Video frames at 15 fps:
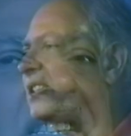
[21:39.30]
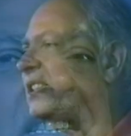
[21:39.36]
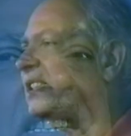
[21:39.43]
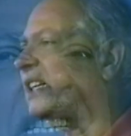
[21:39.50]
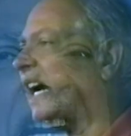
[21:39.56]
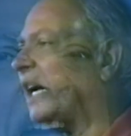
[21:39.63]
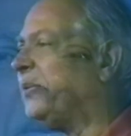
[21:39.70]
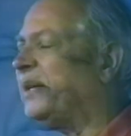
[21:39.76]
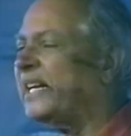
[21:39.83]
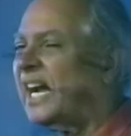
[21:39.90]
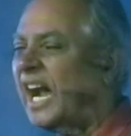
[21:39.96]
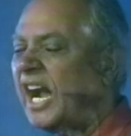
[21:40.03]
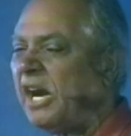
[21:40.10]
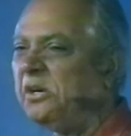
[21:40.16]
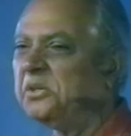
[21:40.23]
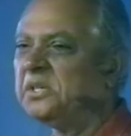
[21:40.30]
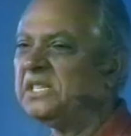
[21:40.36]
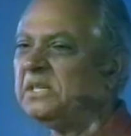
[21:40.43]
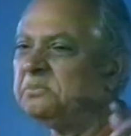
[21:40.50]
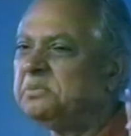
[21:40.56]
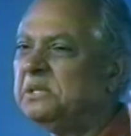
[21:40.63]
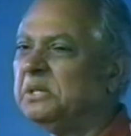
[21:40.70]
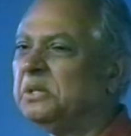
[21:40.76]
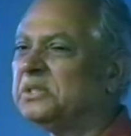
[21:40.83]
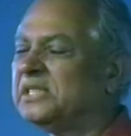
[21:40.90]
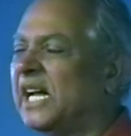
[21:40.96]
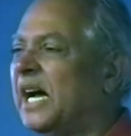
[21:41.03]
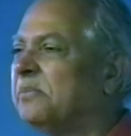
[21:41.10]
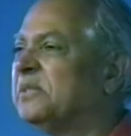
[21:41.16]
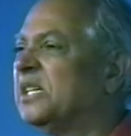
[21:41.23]
driving out the force
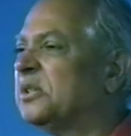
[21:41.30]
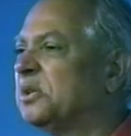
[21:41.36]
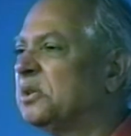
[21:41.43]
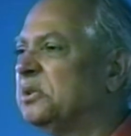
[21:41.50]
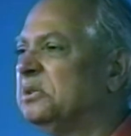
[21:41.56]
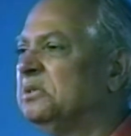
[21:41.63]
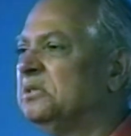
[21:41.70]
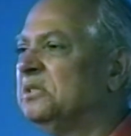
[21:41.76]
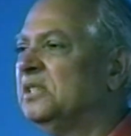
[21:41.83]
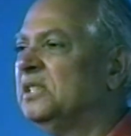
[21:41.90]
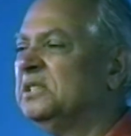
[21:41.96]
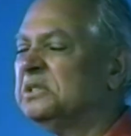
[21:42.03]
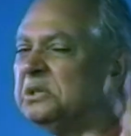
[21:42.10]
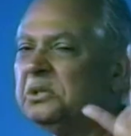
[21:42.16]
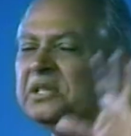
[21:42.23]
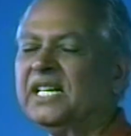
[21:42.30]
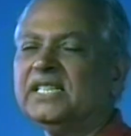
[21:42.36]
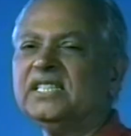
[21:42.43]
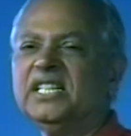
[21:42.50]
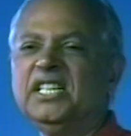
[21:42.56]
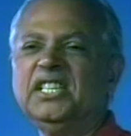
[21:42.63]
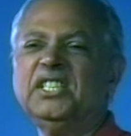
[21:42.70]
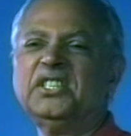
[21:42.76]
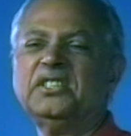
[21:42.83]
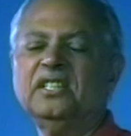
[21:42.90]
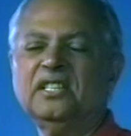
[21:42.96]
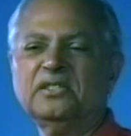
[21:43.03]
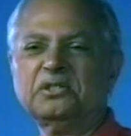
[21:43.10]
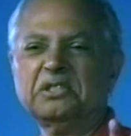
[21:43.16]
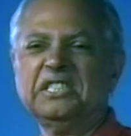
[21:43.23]
of the crow so that he
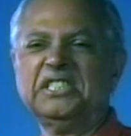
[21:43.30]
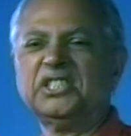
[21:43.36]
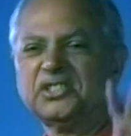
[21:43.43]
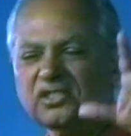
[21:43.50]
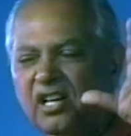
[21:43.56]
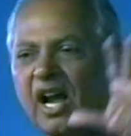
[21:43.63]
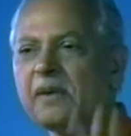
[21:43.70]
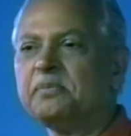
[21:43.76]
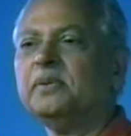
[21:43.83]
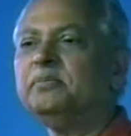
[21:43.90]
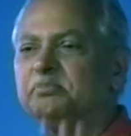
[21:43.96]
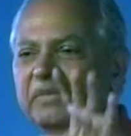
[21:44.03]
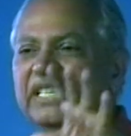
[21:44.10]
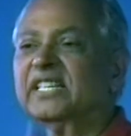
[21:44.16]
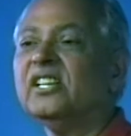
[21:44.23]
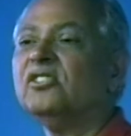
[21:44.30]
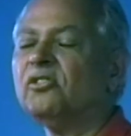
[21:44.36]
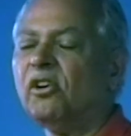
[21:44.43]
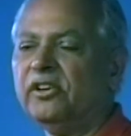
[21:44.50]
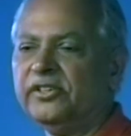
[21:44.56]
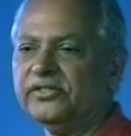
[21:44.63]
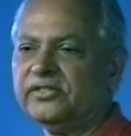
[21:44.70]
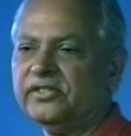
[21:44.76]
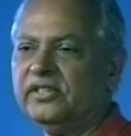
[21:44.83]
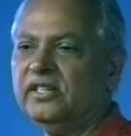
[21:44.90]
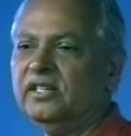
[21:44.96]
should stop making noise.